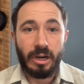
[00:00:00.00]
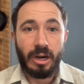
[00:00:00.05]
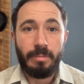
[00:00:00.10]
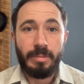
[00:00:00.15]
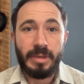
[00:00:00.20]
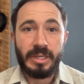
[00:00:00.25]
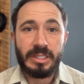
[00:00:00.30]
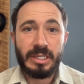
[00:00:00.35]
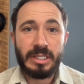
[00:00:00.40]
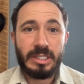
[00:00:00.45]
our
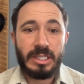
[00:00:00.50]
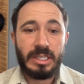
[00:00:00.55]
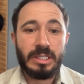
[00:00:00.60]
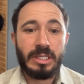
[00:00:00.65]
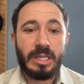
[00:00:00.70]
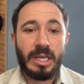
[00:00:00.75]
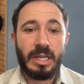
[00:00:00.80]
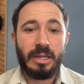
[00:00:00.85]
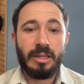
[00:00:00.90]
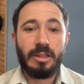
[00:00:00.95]
businesses
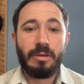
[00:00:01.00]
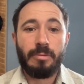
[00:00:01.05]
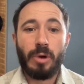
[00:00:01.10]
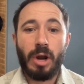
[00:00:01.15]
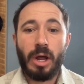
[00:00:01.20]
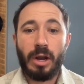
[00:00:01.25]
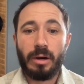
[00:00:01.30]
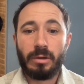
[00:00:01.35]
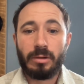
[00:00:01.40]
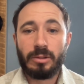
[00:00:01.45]
and in the
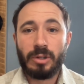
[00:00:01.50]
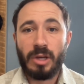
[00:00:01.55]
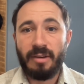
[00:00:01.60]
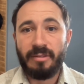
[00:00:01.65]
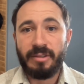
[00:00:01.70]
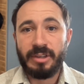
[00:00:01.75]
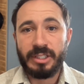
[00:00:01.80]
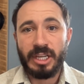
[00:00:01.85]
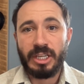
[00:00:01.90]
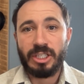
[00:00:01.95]
broader
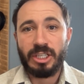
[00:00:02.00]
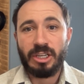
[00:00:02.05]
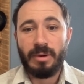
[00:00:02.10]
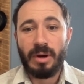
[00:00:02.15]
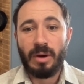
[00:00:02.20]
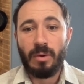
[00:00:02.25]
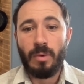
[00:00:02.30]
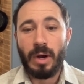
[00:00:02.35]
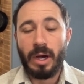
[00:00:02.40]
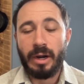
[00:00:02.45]
conversation
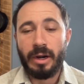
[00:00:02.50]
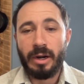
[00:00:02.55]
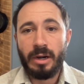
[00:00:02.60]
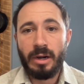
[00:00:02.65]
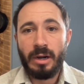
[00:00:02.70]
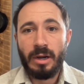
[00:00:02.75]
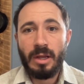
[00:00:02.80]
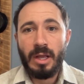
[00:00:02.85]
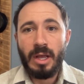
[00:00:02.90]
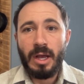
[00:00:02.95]
about
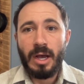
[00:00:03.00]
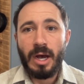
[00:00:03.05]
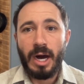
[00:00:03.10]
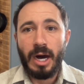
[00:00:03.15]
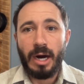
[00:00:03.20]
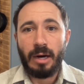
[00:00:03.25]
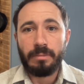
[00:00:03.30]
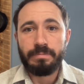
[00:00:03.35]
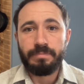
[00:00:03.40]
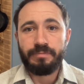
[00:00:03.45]
water.
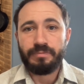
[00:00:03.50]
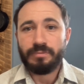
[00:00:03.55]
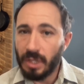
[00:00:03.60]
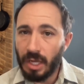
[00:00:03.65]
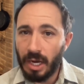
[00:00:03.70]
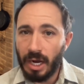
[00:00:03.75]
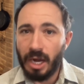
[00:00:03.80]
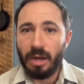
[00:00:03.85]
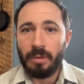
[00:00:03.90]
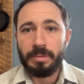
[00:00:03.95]
Um,
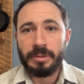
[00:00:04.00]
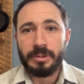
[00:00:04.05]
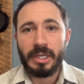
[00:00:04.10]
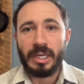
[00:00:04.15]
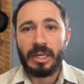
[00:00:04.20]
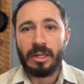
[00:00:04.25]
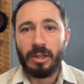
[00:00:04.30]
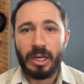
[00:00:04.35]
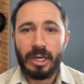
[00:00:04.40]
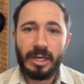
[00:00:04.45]
I hope you'll
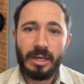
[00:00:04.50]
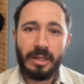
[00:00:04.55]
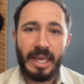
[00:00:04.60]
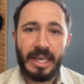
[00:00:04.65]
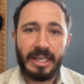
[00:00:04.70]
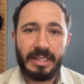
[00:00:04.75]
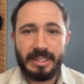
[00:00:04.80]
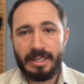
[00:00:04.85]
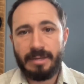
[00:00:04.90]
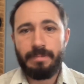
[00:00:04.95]
take a look.
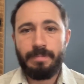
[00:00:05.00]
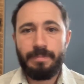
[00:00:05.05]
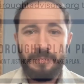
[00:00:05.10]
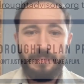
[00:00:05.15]
Thanks.